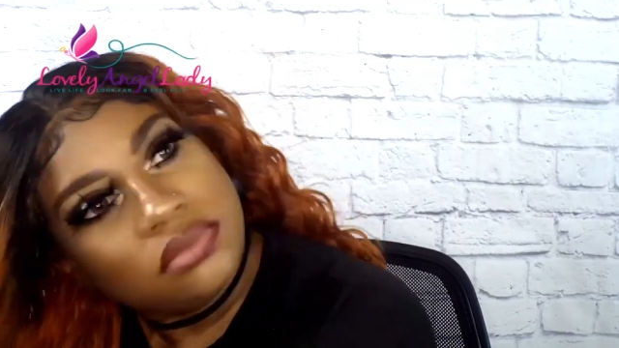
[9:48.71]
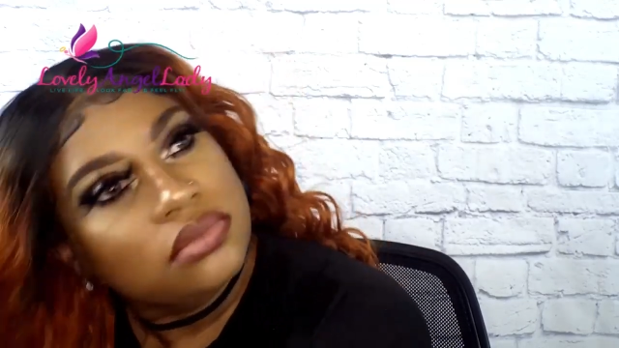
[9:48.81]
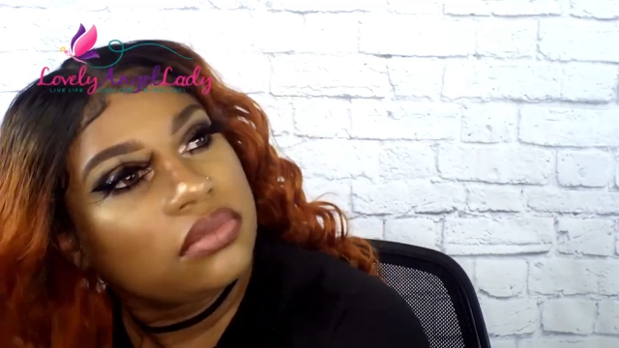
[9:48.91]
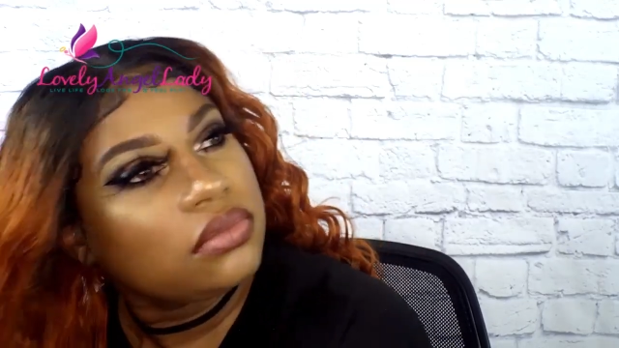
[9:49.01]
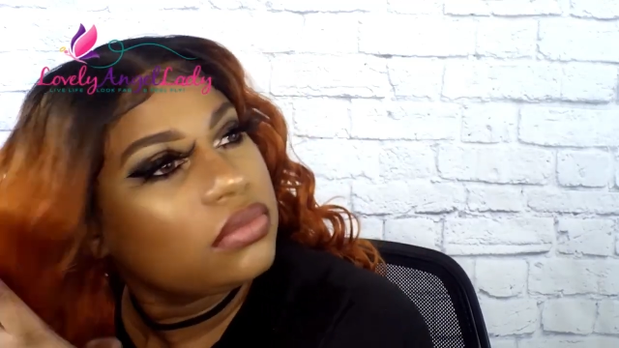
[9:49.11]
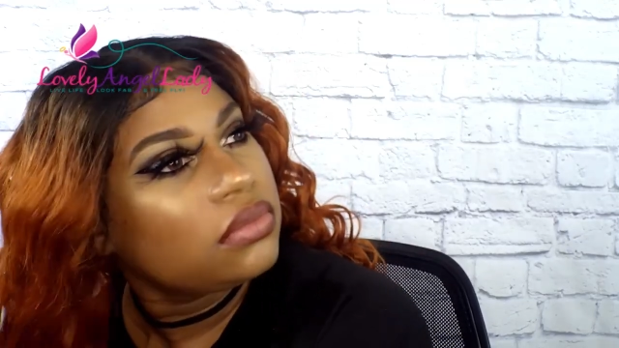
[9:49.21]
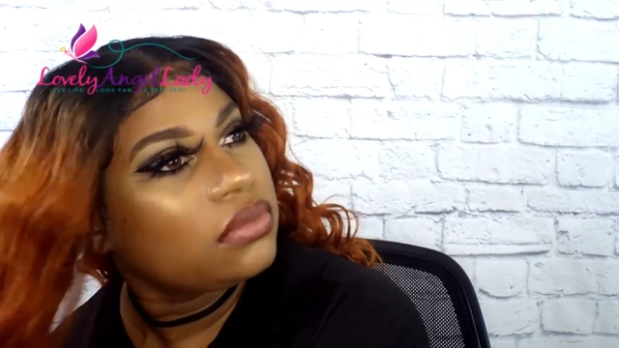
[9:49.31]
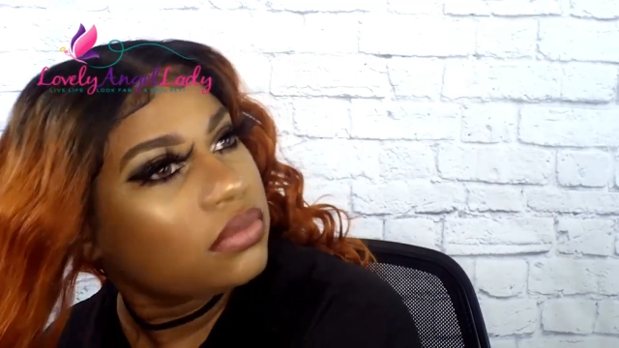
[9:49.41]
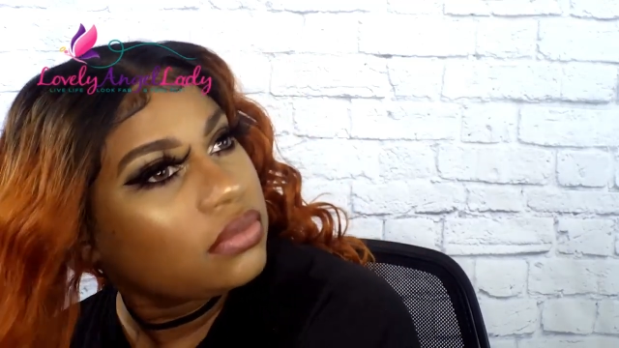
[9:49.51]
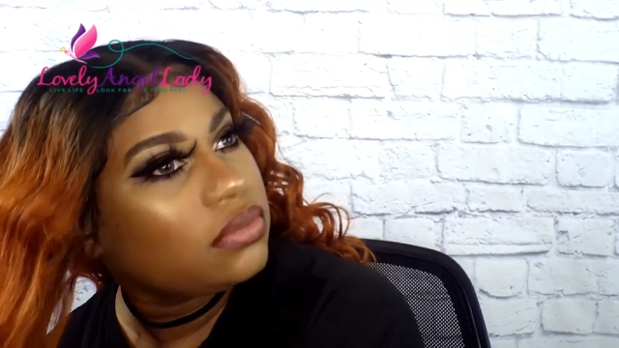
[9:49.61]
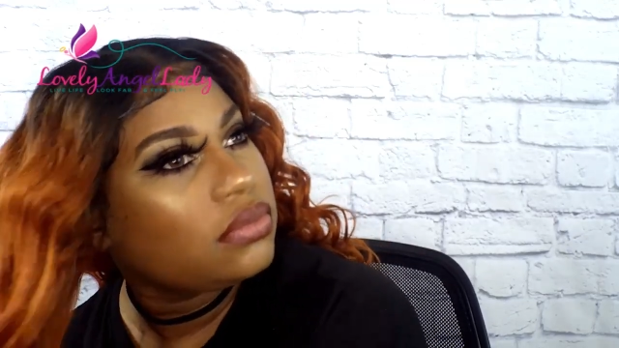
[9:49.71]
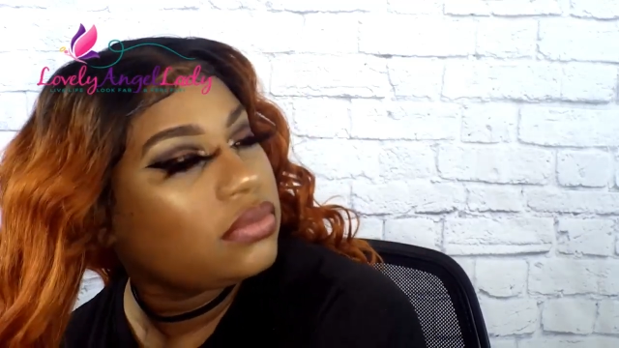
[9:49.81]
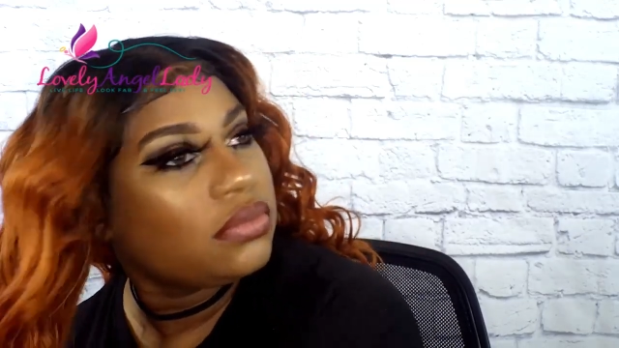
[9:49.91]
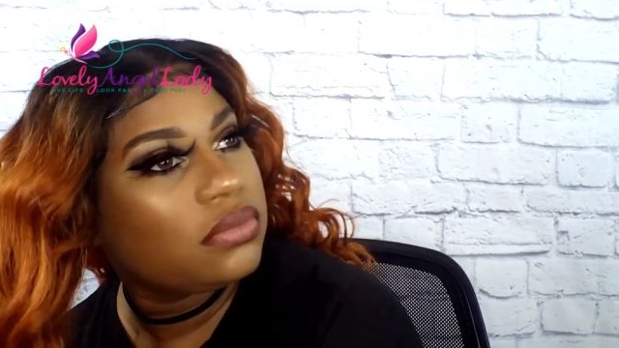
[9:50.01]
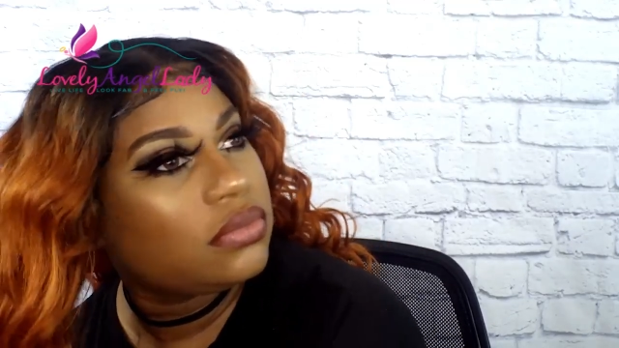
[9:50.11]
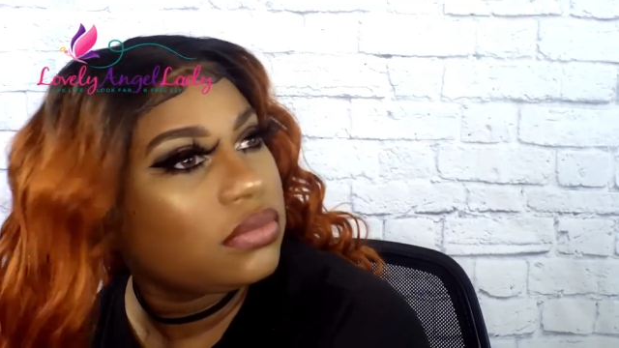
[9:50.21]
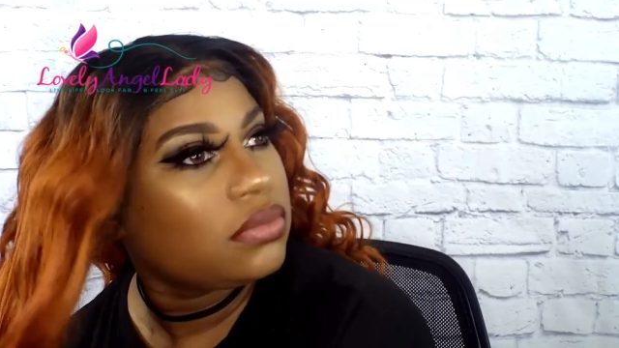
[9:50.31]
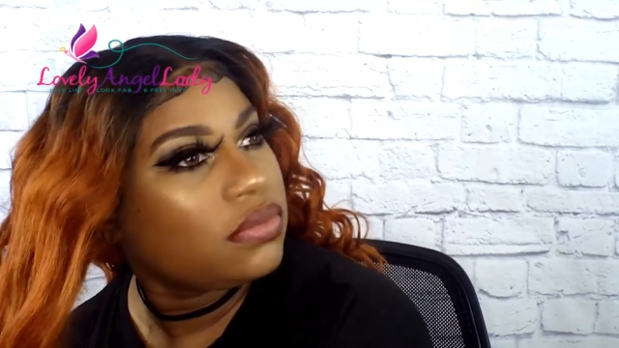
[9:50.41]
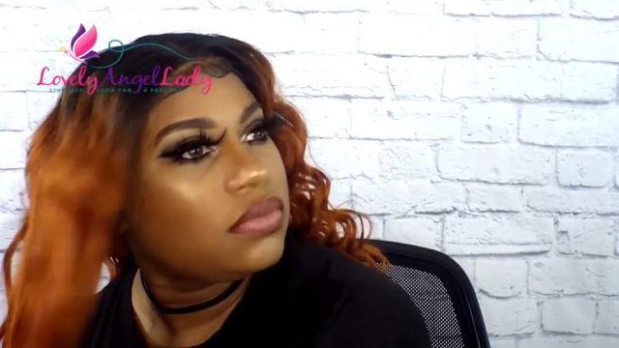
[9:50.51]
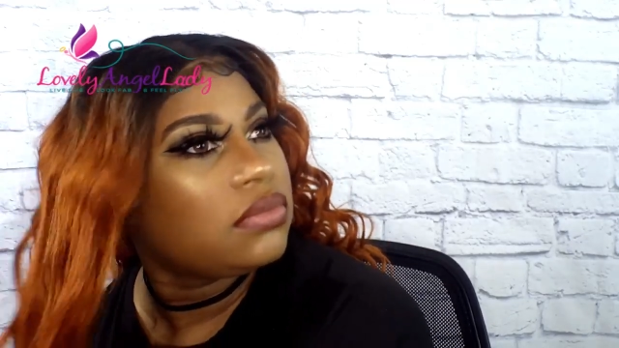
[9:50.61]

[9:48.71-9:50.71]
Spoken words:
it does make the hair a lot more